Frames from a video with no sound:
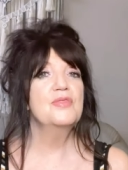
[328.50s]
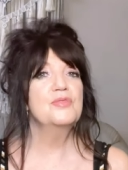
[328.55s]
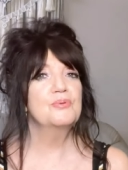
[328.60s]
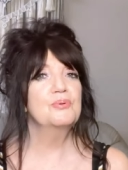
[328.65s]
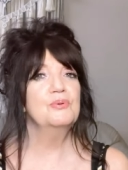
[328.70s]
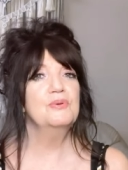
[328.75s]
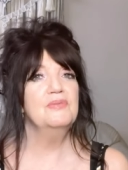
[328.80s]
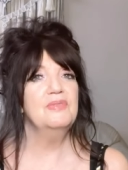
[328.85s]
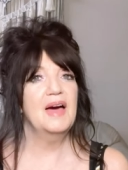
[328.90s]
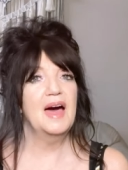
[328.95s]

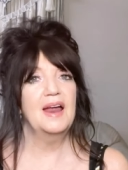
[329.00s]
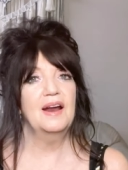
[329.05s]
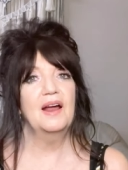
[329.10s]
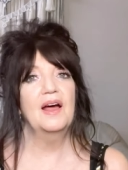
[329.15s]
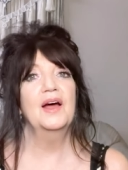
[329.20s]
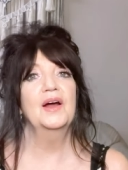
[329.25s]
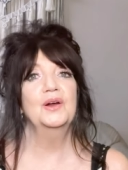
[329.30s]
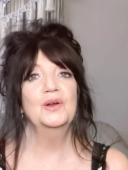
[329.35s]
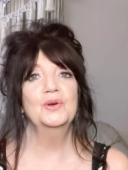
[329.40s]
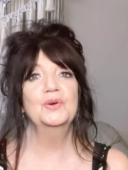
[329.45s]
And through
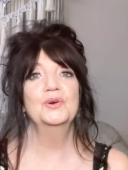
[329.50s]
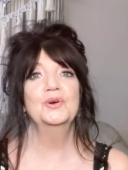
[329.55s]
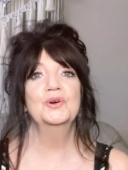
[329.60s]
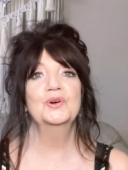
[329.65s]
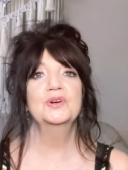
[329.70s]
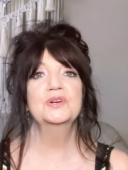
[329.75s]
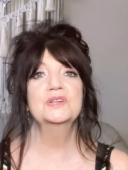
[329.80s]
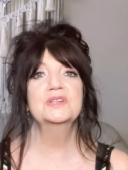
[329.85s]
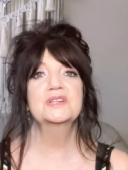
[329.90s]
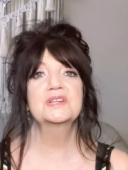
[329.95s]
that, I
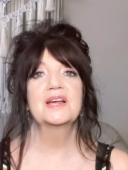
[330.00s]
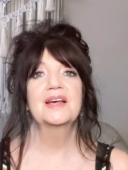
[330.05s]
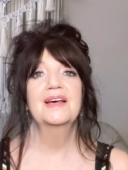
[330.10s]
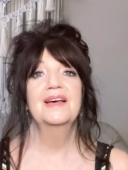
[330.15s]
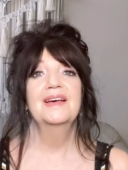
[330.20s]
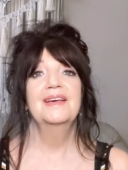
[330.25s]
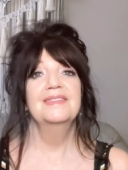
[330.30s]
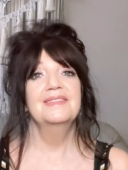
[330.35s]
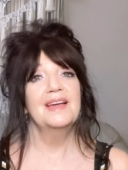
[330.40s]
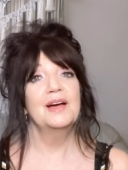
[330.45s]
learned
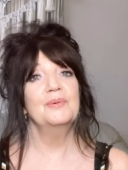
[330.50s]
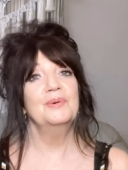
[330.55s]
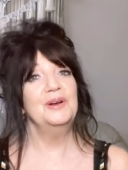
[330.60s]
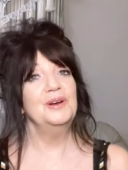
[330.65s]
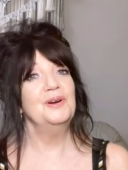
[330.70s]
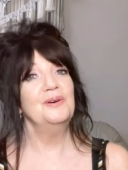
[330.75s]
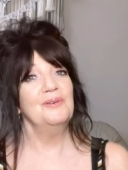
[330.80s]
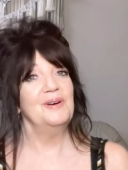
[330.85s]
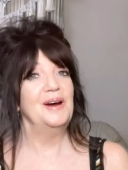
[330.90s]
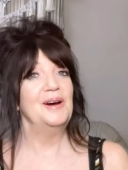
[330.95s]
that
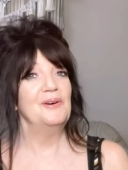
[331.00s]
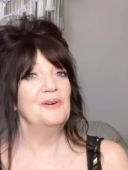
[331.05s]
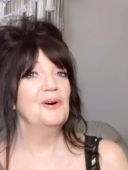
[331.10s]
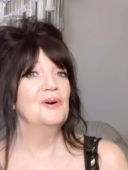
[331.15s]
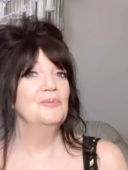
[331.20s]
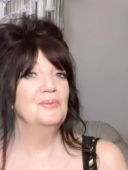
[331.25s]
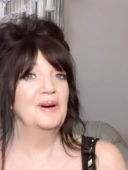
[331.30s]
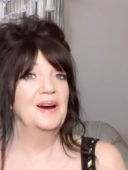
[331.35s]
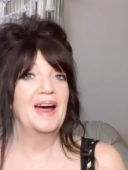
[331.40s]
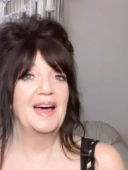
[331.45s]
we create
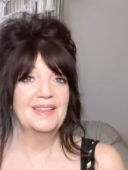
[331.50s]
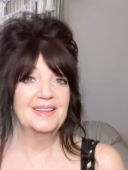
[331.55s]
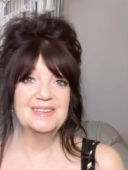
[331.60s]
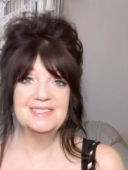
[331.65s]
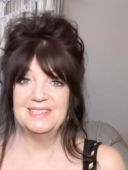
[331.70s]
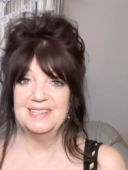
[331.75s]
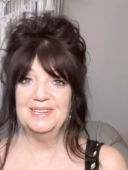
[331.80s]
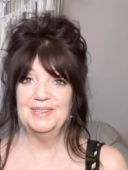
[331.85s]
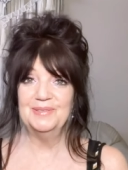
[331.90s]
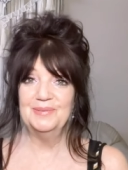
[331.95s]
our own
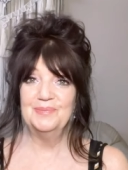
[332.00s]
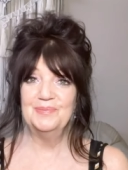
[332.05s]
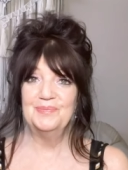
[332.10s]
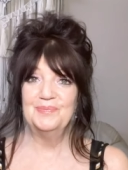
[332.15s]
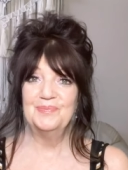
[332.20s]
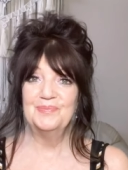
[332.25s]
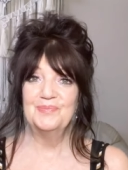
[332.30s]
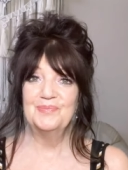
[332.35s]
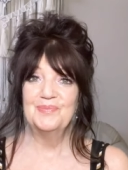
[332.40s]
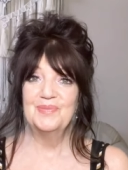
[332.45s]
reality.
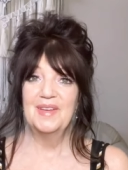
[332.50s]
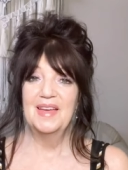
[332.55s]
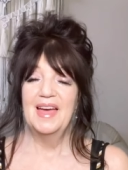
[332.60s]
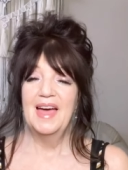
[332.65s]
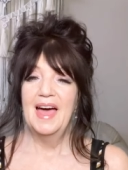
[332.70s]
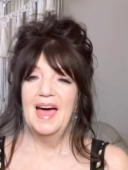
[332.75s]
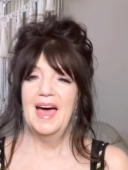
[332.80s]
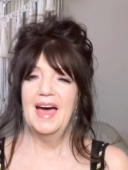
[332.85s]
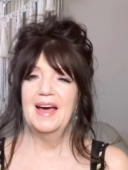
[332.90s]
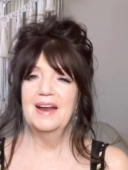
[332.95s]

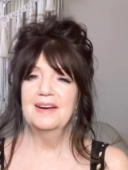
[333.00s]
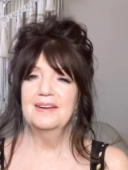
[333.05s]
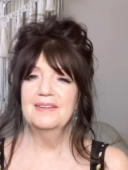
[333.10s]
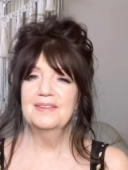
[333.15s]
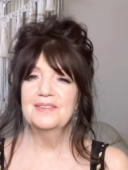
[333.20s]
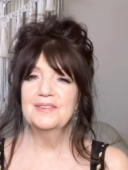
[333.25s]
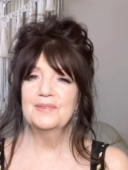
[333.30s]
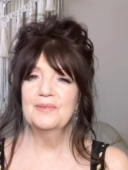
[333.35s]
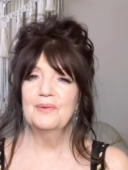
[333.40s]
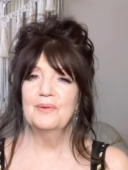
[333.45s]

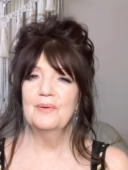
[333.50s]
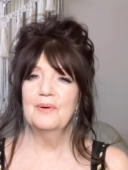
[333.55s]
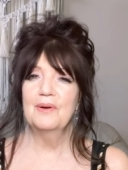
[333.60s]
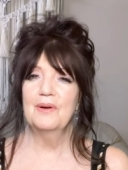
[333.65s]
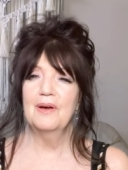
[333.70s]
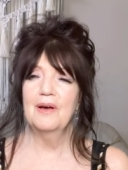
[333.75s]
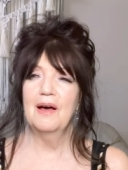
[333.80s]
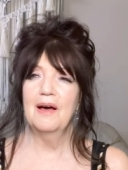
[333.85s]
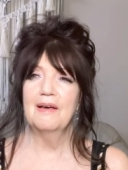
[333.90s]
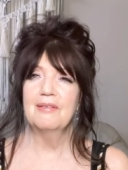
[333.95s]
And
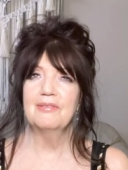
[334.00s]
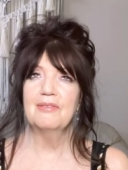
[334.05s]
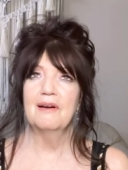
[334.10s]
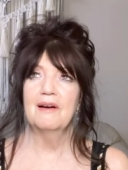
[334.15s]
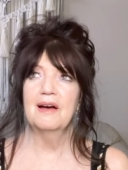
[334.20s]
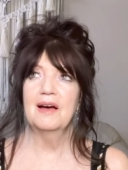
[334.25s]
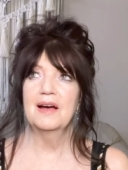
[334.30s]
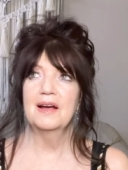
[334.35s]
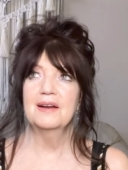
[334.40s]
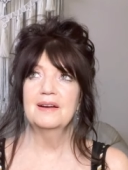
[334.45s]
I
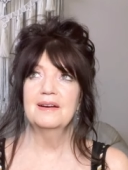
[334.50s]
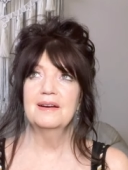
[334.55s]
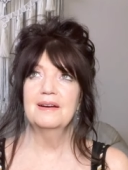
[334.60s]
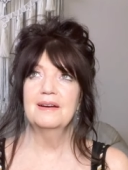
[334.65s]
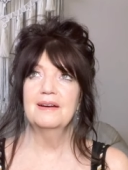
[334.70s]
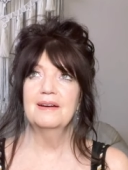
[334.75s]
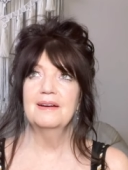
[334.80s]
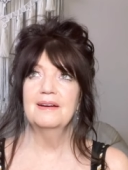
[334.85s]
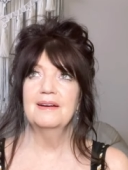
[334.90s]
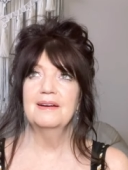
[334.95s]
thought,
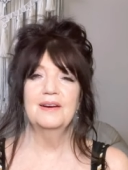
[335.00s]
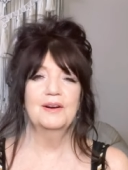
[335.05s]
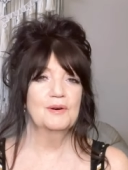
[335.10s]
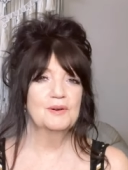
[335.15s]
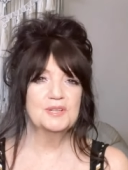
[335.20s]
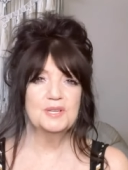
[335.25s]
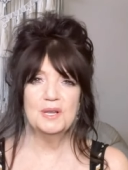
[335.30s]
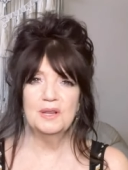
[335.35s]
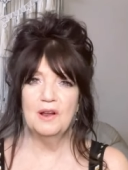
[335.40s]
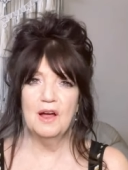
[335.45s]

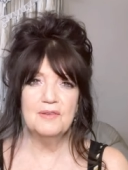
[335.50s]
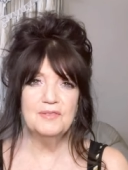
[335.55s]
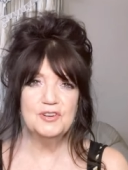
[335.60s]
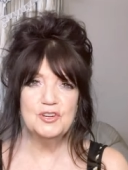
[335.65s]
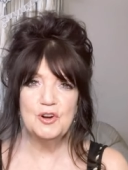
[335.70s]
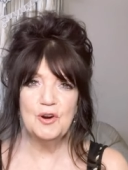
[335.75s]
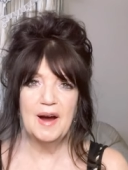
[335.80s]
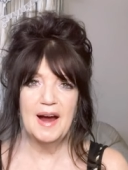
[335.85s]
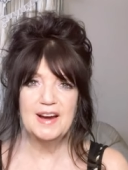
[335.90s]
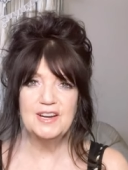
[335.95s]
you know, law of
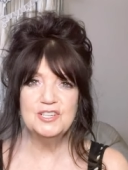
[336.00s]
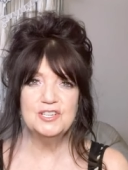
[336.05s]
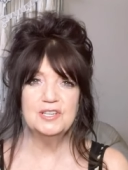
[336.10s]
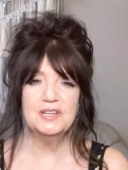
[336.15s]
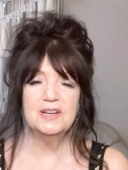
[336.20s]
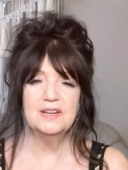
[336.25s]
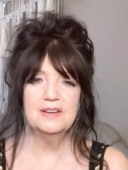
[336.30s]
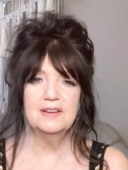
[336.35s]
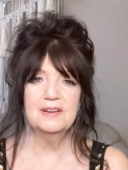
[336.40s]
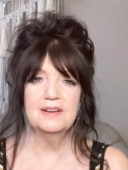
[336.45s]

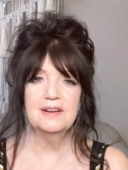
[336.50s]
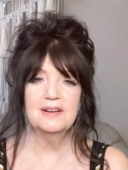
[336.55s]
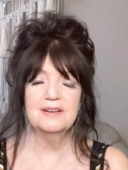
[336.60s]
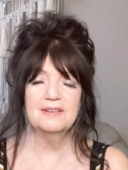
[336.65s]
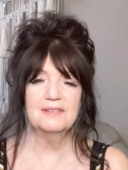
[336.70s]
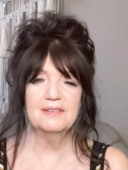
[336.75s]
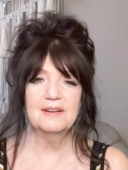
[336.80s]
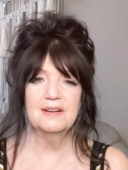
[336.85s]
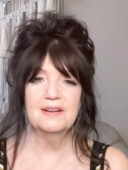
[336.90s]
attraction,